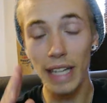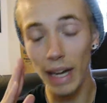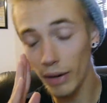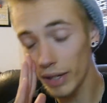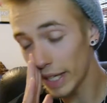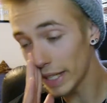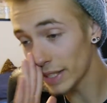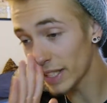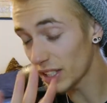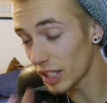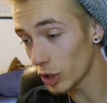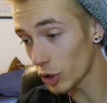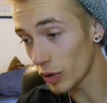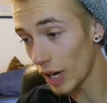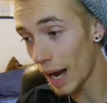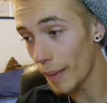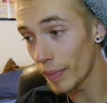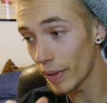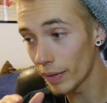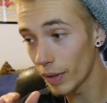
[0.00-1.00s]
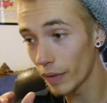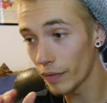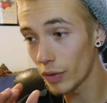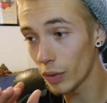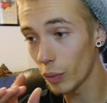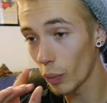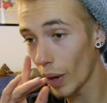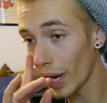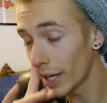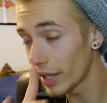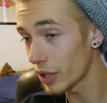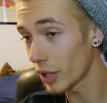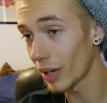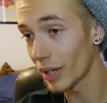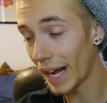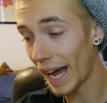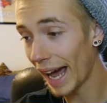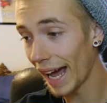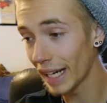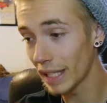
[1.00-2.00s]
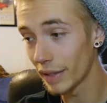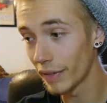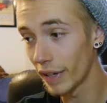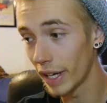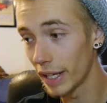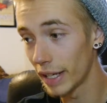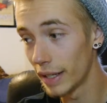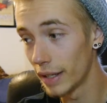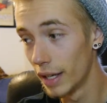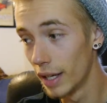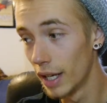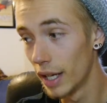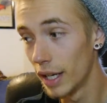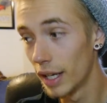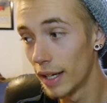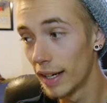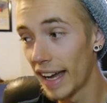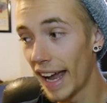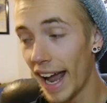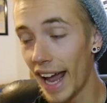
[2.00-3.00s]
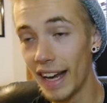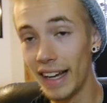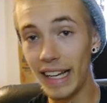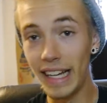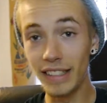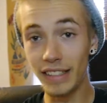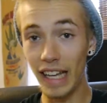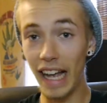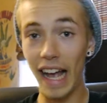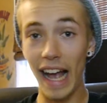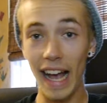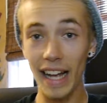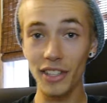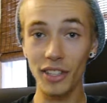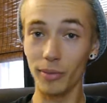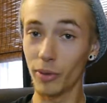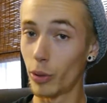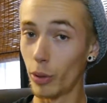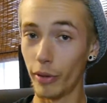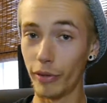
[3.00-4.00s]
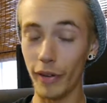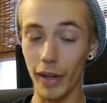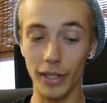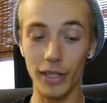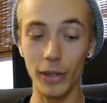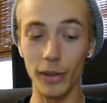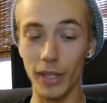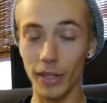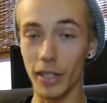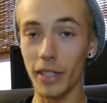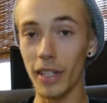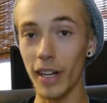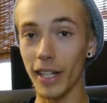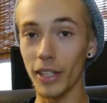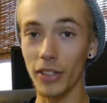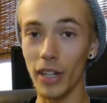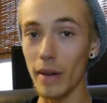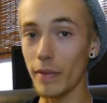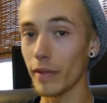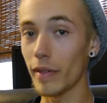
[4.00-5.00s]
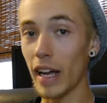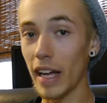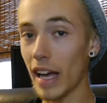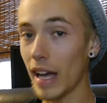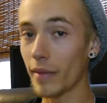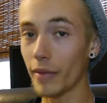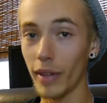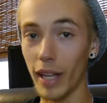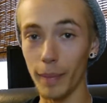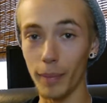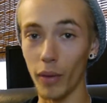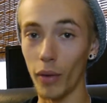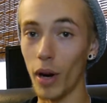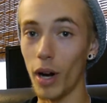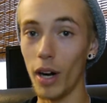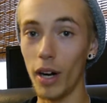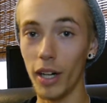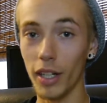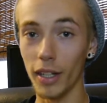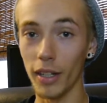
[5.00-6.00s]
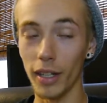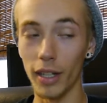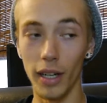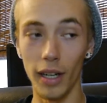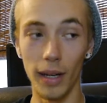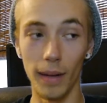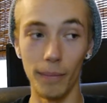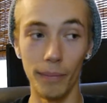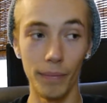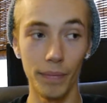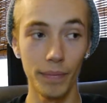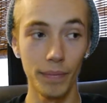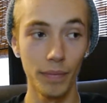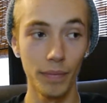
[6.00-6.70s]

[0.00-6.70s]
Now, yes, it's a trap, and you have to wait a turn to activate it, and it has some cool effects too, because it's a nice trap if I have like Barong or